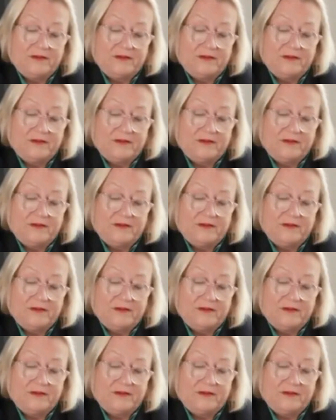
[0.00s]

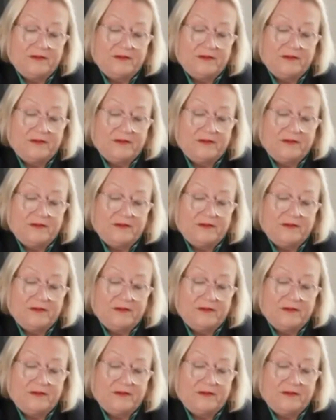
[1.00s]

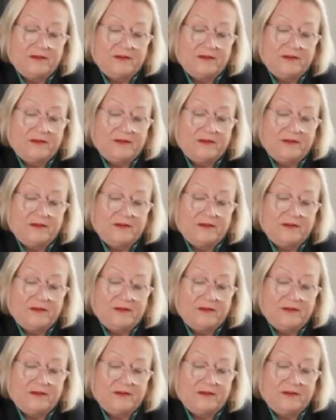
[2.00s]

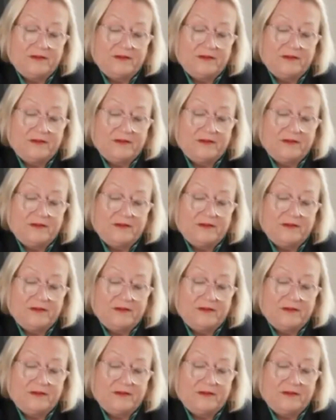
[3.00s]

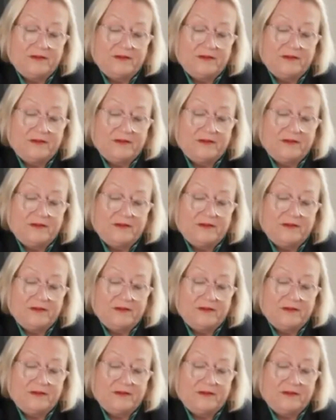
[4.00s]

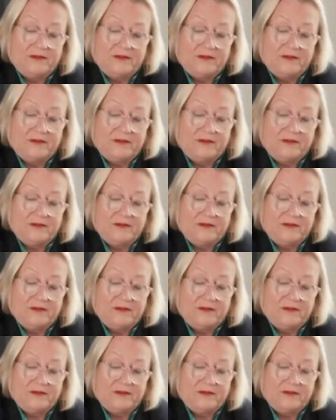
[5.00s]

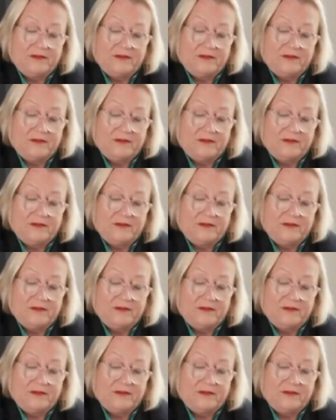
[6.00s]

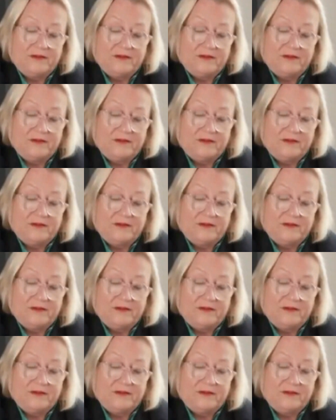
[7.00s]
The face doesn't move, so there is nothing to read.